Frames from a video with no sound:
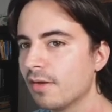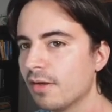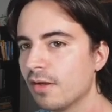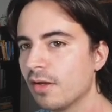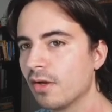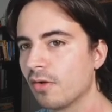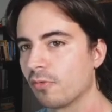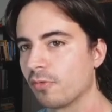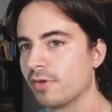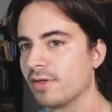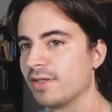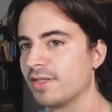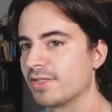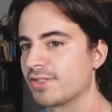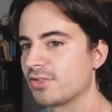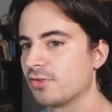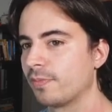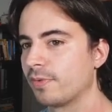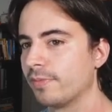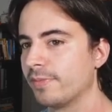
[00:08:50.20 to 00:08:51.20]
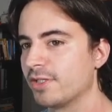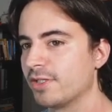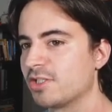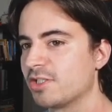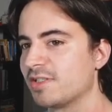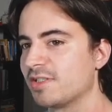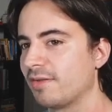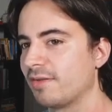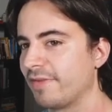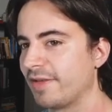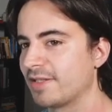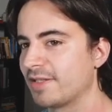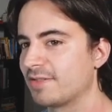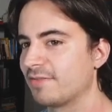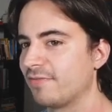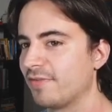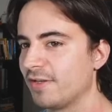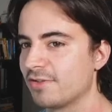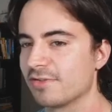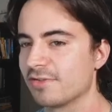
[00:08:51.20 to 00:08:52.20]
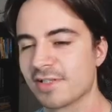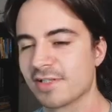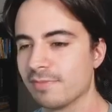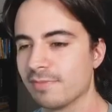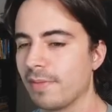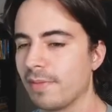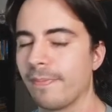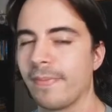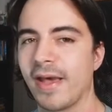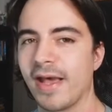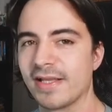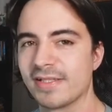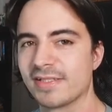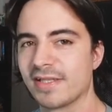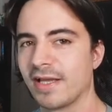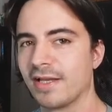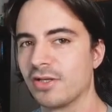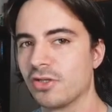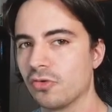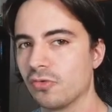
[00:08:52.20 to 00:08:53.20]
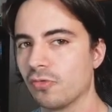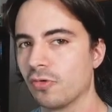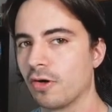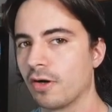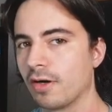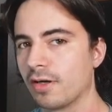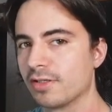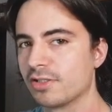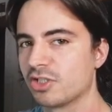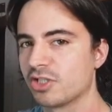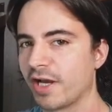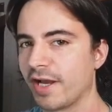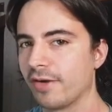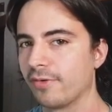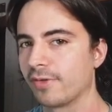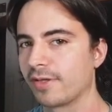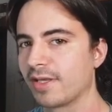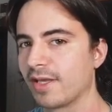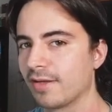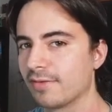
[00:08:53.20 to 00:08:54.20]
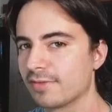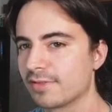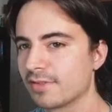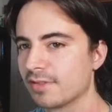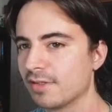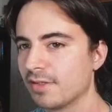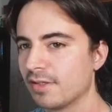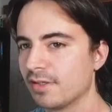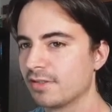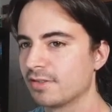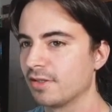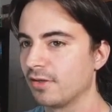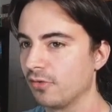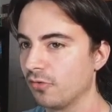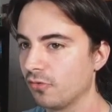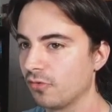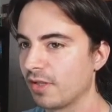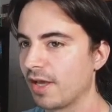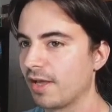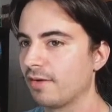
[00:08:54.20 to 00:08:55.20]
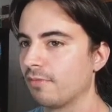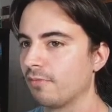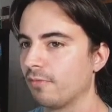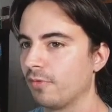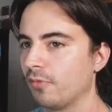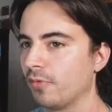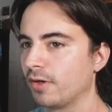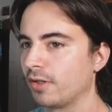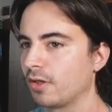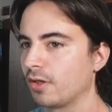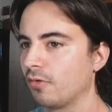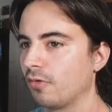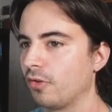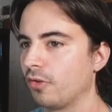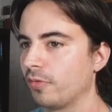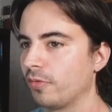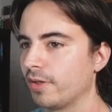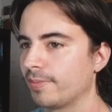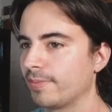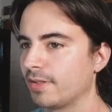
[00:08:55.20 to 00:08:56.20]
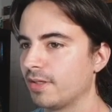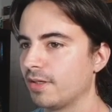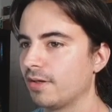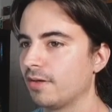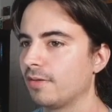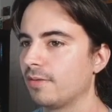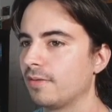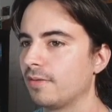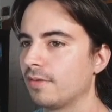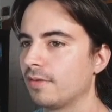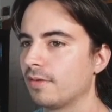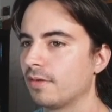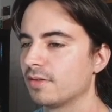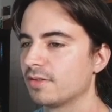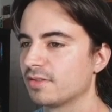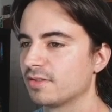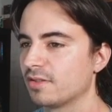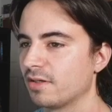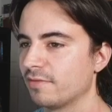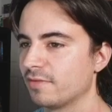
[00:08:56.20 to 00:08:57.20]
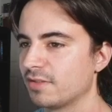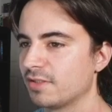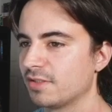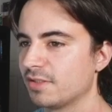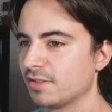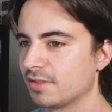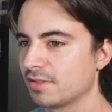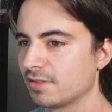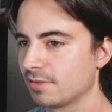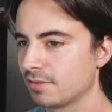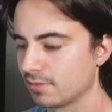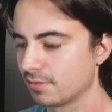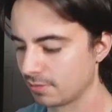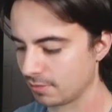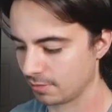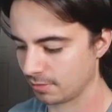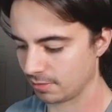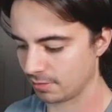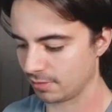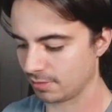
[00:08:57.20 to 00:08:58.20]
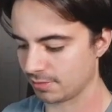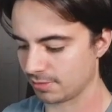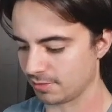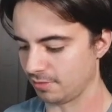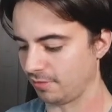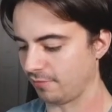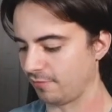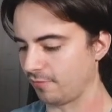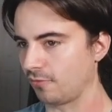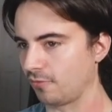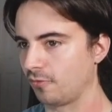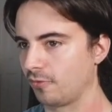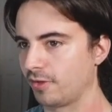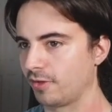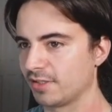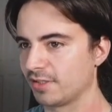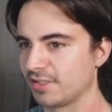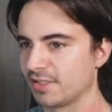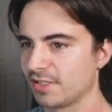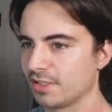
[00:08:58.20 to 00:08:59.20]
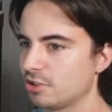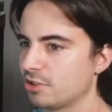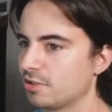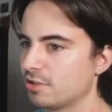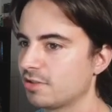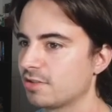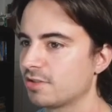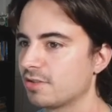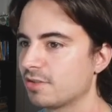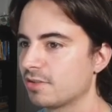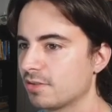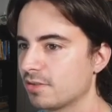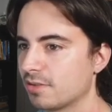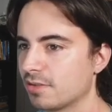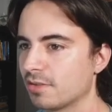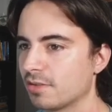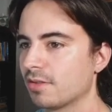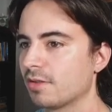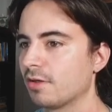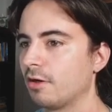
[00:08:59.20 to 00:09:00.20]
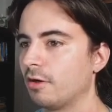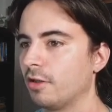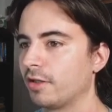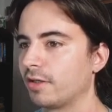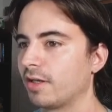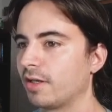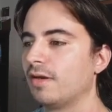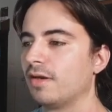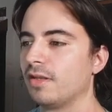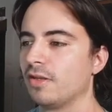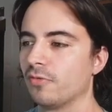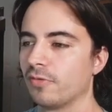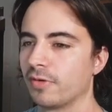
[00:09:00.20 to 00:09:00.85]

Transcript: where additional permissions and advanced features can be passed down to our child accounts. To do that, we want to go all the way up to here, Services, search for Organizations, click that. You want to